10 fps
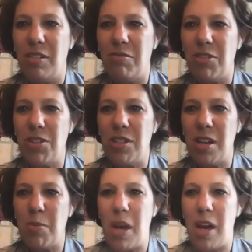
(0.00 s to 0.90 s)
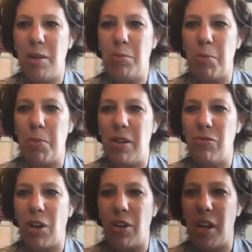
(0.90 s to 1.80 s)
Full steam ahead, but being
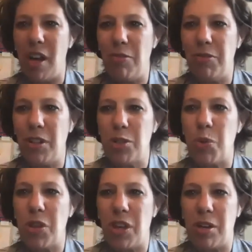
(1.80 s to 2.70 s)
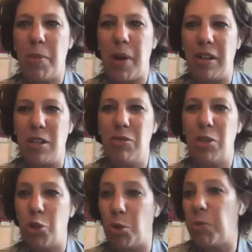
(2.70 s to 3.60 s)
very careful as we think about
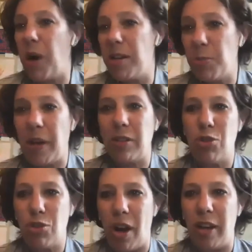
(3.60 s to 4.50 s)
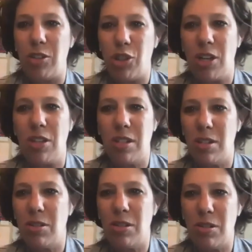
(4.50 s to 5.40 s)
individual prospect strategies.
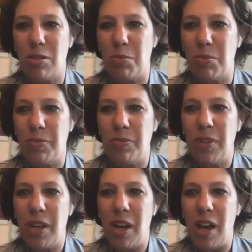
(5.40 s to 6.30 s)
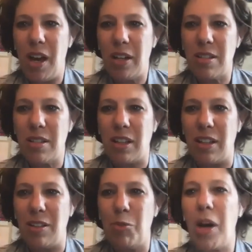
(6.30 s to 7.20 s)
Excellent.
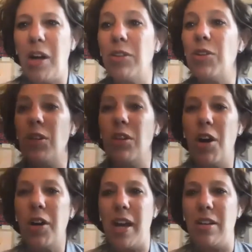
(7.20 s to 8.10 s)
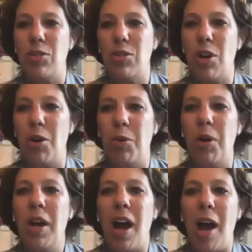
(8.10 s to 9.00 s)
Well, okay, so
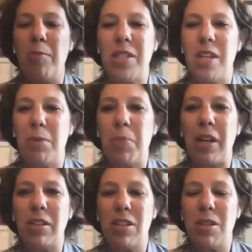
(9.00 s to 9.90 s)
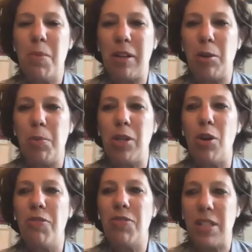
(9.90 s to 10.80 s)
I'm seeing pedal to the metal, but
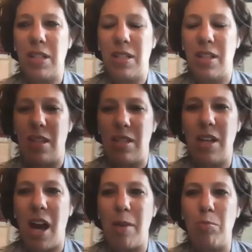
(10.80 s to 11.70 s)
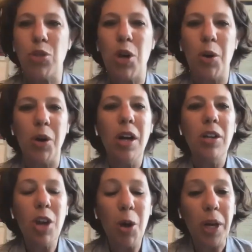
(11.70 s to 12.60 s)
no visits at this time. So,
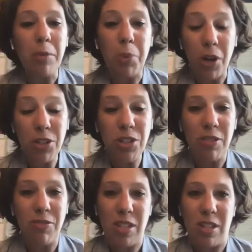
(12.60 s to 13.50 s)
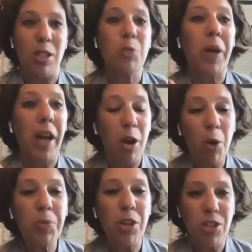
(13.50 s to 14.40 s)
no in person visits, but I
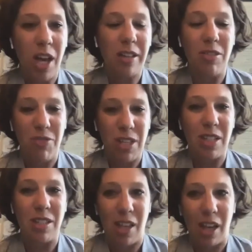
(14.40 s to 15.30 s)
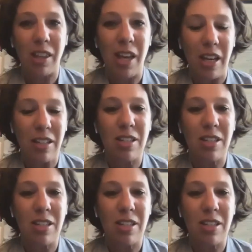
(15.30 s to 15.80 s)
hope there's lots of visits like this.